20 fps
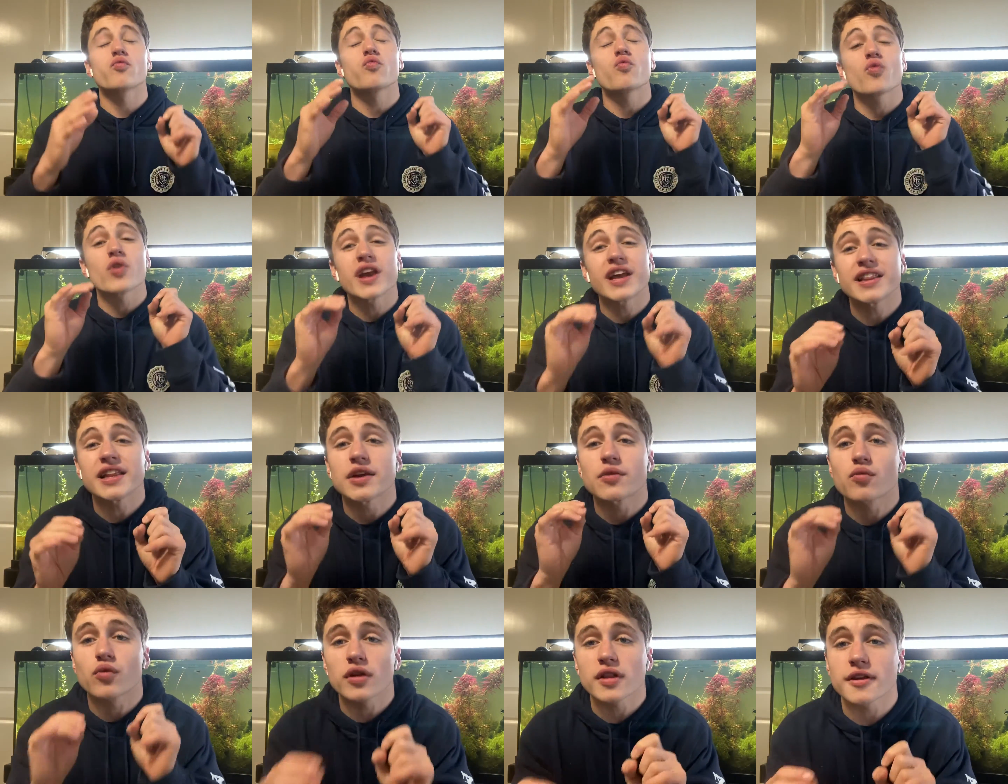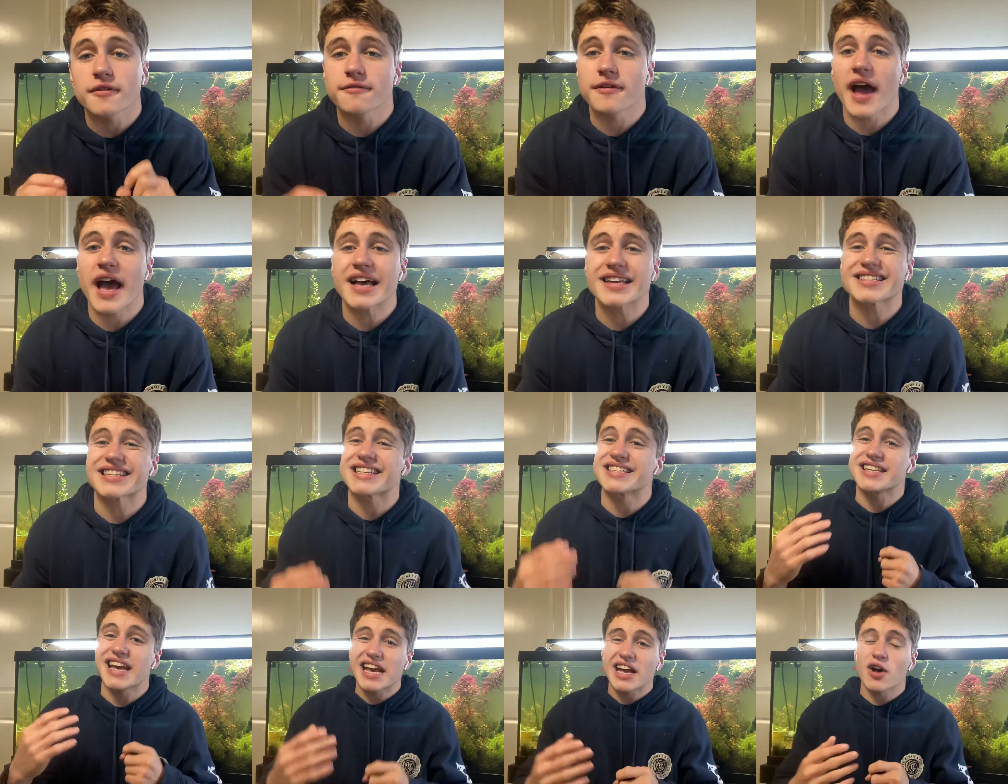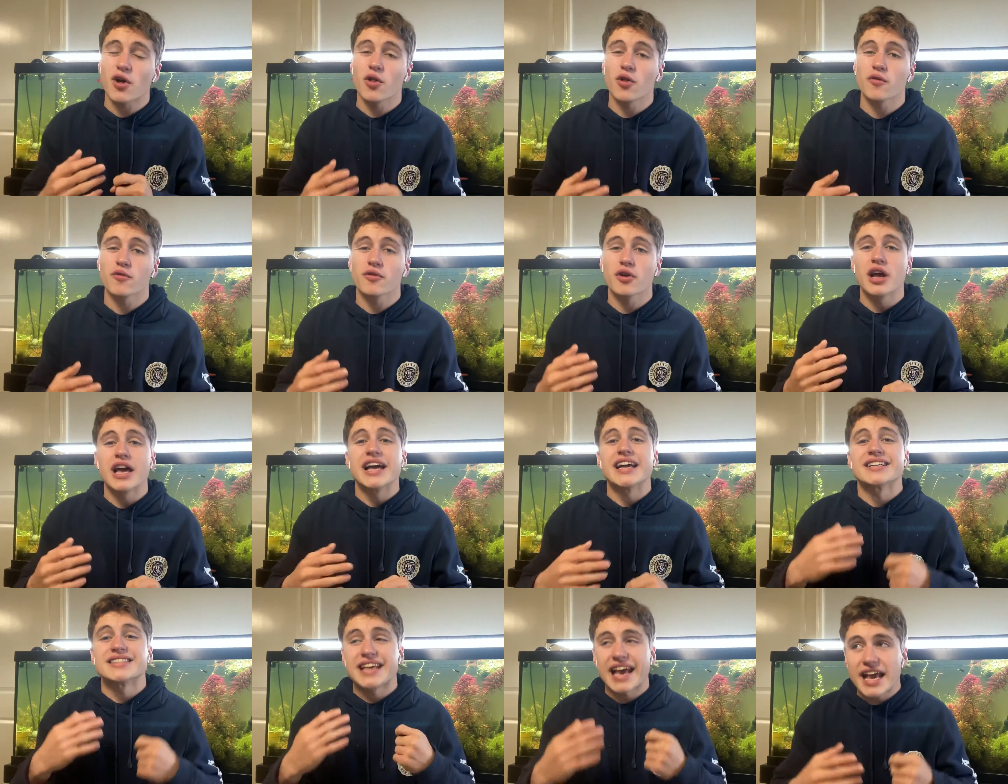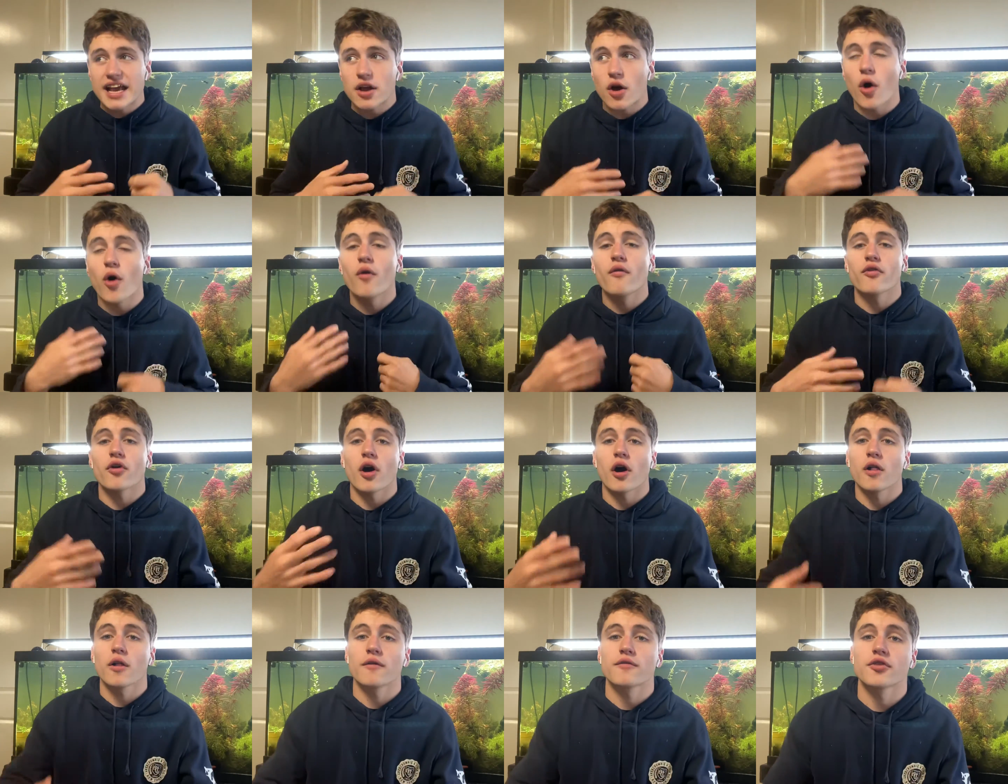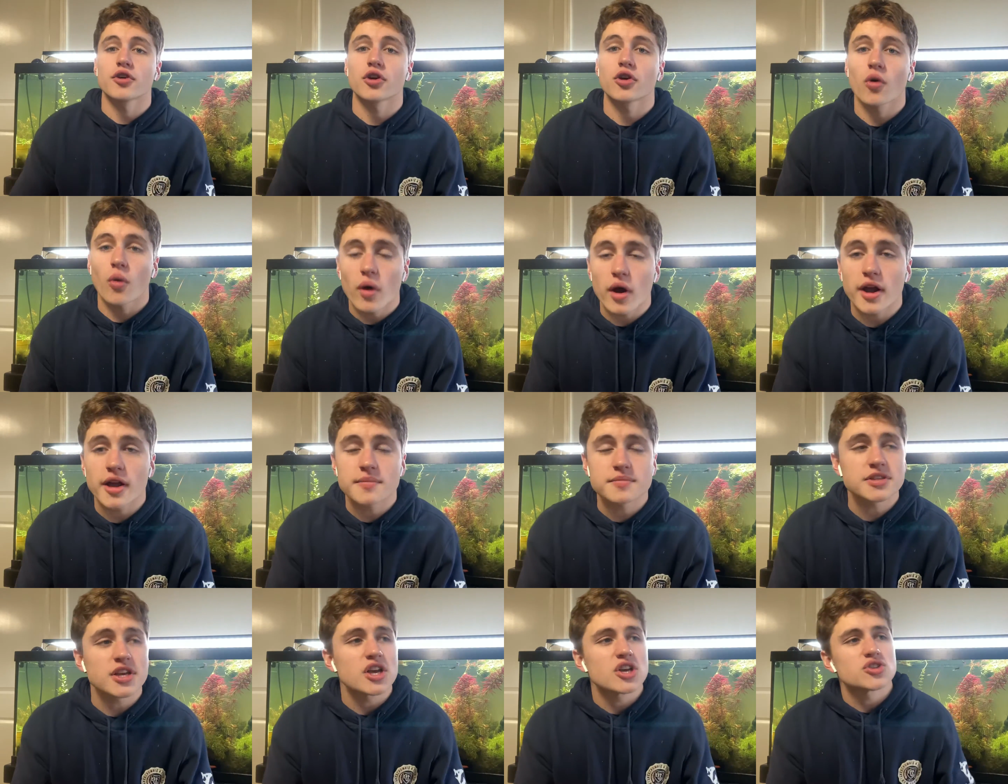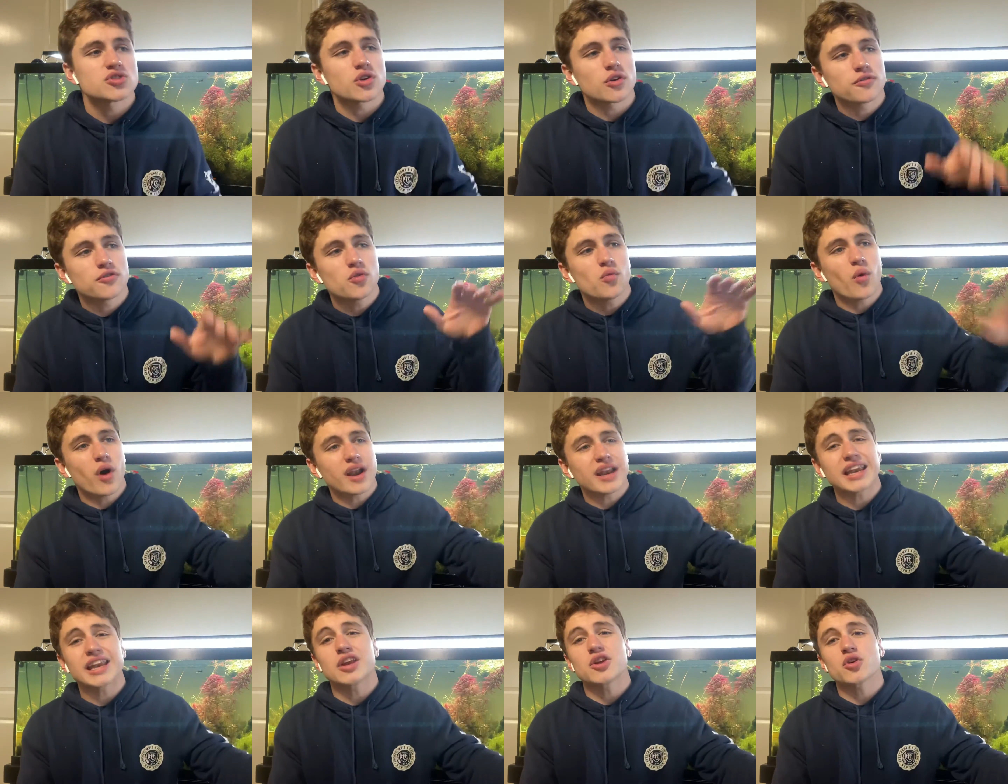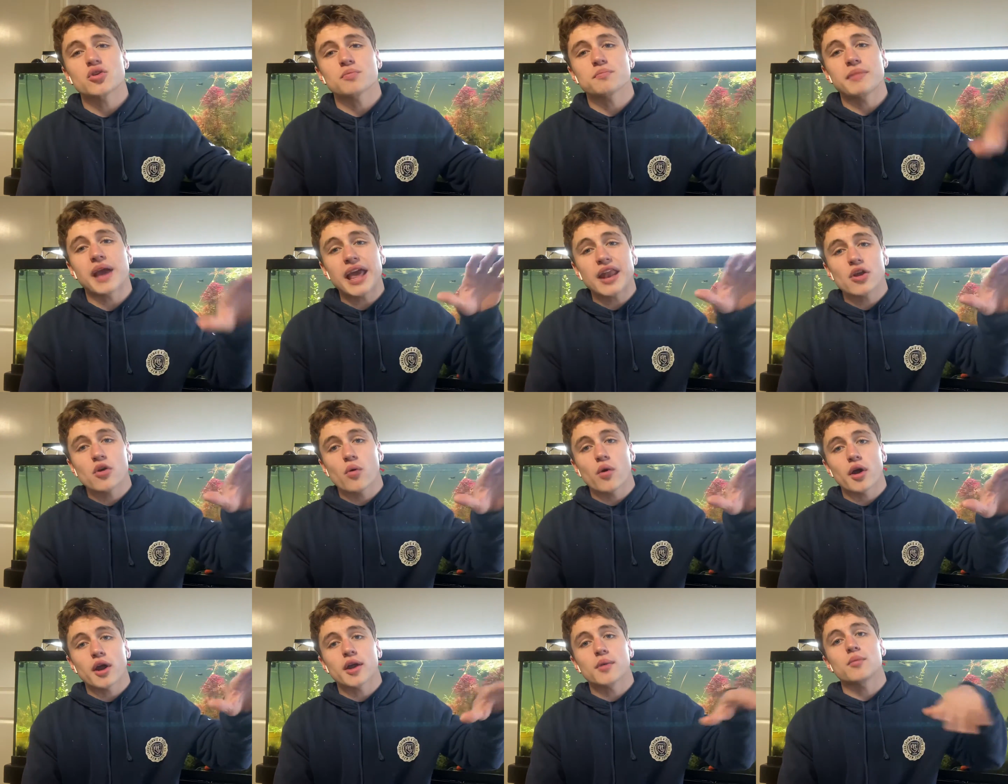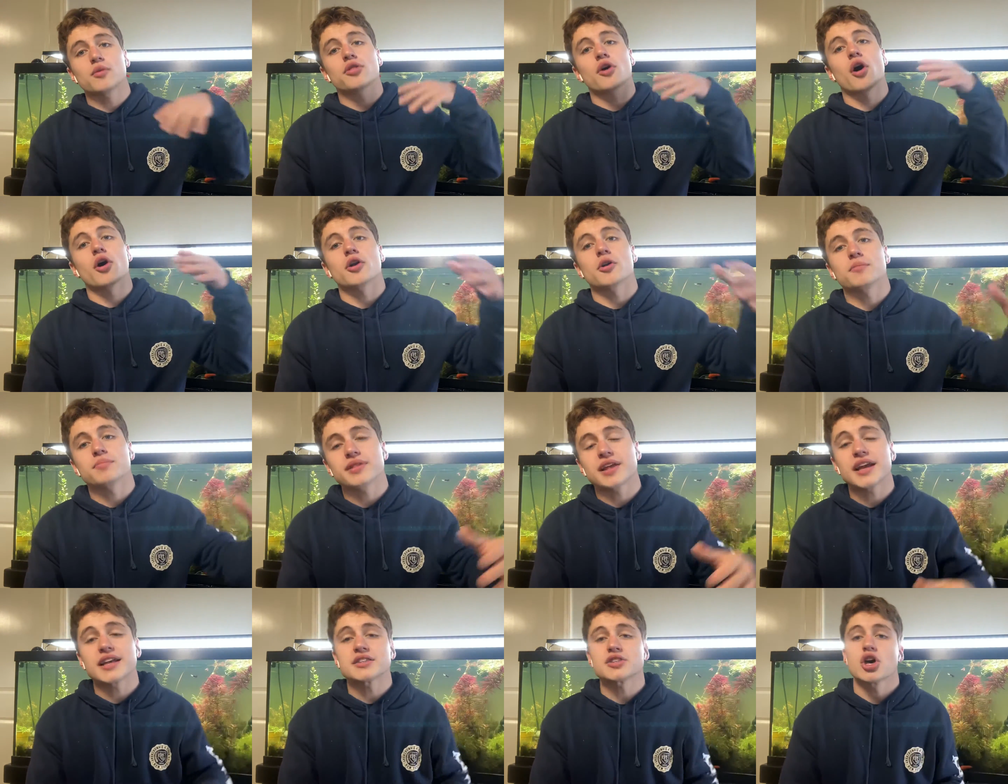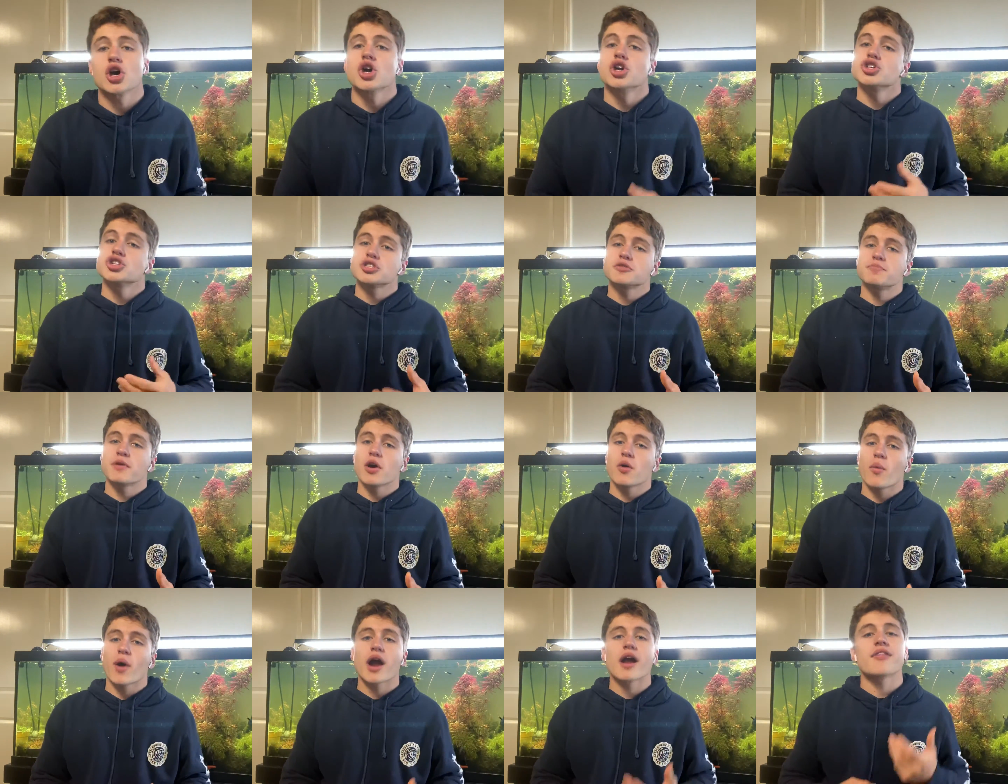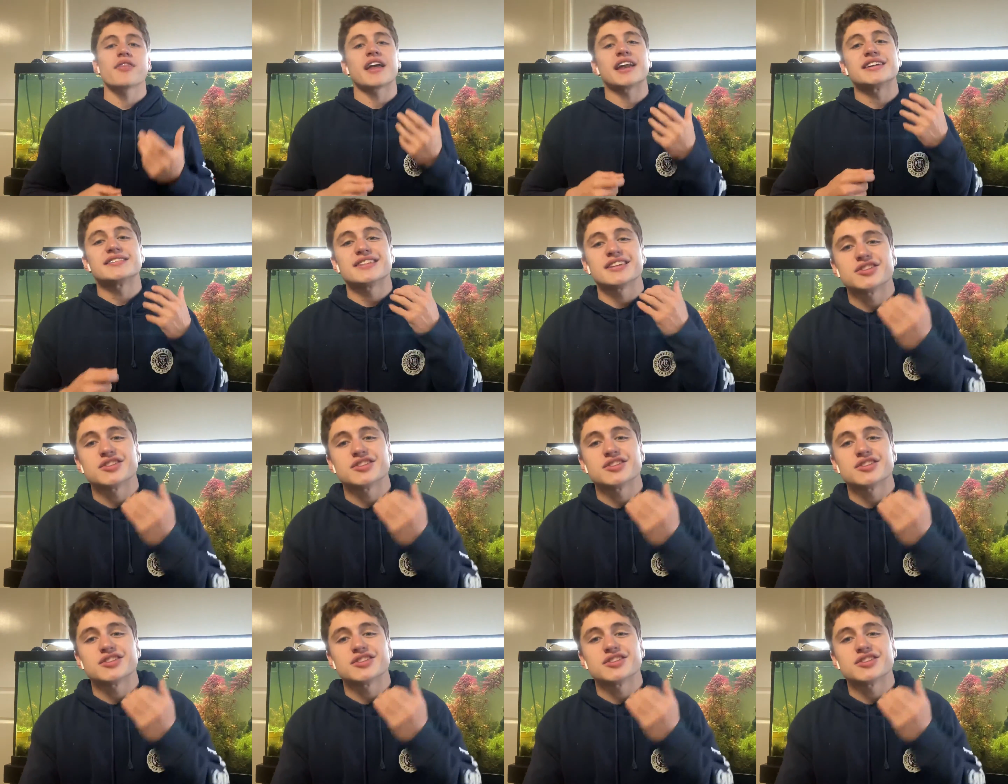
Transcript: really, really fast and take over all over your aquariums. So if you want it in your main aquarium with all your plants, just be aware that is a